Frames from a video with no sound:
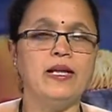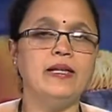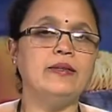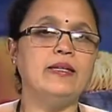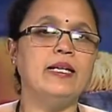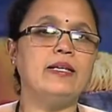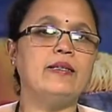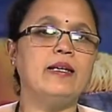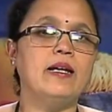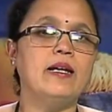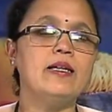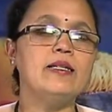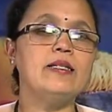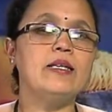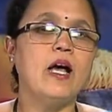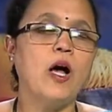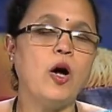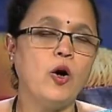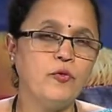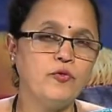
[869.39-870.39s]
They tell us
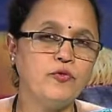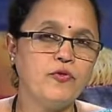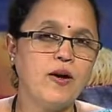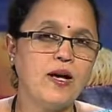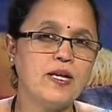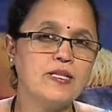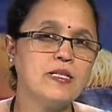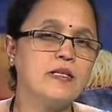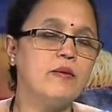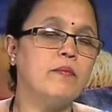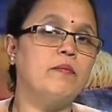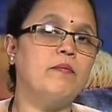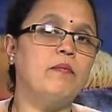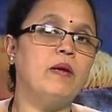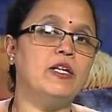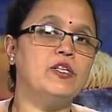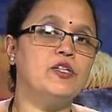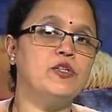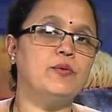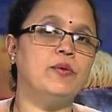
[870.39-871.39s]
how fast
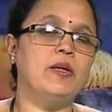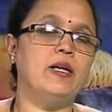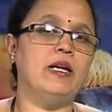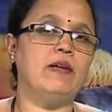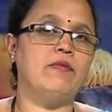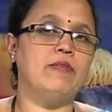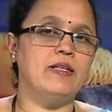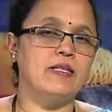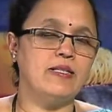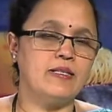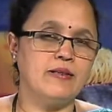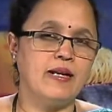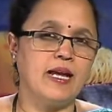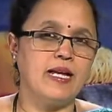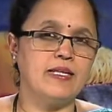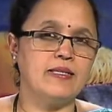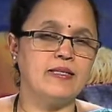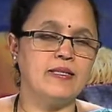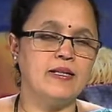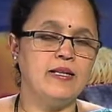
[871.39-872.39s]
blood sugar levels
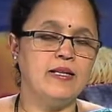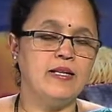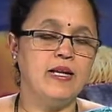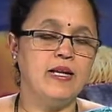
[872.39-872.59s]
rise